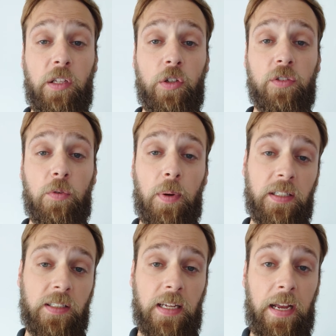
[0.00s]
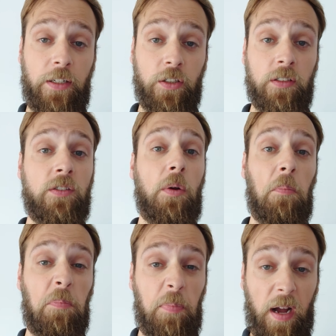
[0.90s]
being used for presentations,
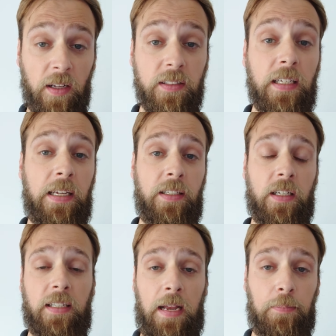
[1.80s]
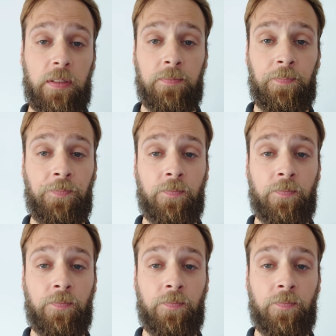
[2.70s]
but it does happen.